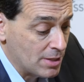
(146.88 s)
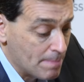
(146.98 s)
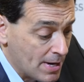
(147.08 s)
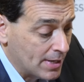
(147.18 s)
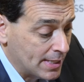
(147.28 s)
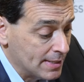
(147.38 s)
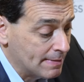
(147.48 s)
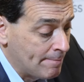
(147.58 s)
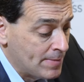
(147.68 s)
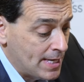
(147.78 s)
as an
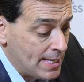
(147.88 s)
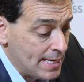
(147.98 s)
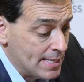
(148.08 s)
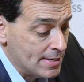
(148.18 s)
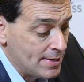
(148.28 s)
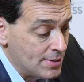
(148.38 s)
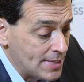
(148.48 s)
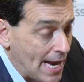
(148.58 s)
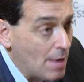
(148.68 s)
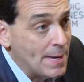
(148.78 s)
American is
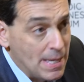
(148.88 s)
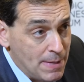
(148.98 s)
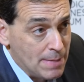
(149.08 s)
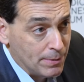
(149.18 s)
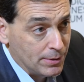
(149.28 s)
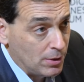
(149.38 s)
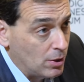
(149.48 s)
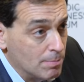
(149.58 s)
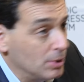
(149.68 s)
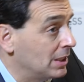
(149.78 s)
how many people
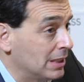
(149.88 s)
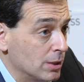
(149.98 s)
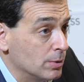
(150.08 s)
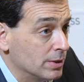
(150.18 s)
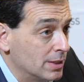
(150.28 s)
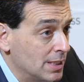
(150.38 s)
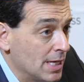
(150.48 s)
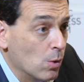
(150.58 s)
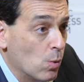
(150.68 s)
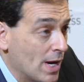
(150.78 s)
are multilingual
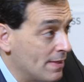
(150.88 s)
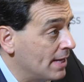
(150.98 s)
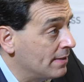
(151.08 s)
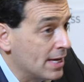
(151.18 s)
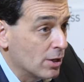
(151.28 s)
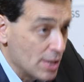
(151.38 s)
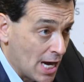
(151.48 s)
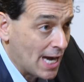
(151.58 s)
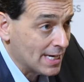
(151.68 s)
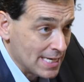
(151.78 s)
in a way that they are
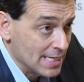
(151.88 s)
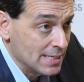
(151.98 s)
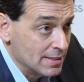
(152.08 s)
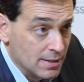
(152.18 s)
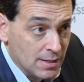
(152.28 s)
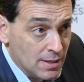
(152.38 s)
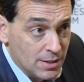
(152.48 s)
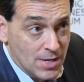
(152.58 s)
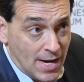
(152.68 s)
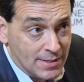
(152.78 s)
not in
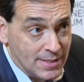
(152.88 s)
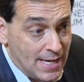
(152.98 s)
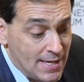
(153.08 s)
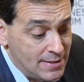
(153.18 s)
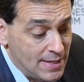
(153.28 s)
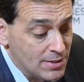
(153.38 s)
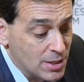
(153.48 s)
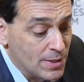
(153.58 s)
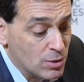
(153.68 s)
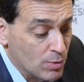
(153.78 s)
the United States. And
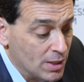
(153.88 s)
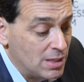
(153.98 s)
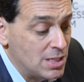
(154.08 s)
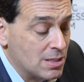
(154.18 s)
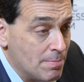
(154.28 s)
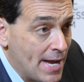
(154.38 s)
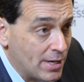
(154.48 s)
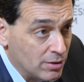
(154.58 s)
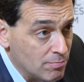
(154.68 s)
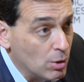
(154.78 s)
so it's really just a
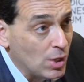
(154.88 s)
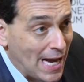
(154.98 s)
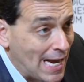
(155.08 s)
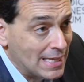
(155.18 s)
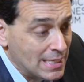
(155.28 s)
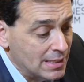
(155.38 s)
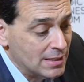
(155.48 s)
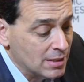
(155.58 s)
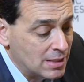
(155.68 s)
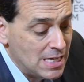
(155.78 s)
matter of, I think
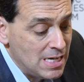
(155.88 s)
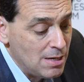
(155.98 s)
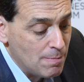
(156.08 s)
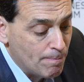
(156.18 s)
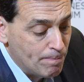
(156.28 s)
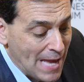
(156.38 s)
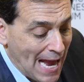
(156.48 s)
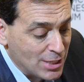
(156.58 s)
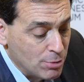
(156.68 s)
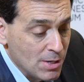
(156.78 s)
that the key
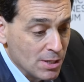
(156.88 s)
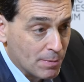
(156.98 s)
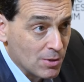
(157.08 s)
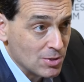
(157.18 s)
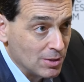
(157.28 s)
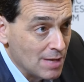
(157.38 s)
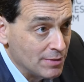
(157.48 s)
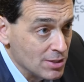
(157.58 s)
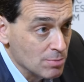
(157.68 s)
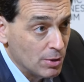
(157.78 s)
attribute at the personal
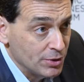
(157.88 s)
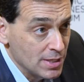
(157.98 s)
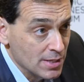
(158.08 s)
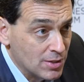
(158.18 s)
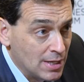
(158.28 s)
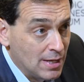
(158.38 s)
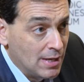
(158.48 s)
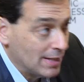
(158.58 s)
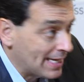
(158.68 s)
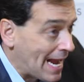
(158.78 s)
level is multiness.
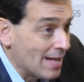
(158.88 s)
Like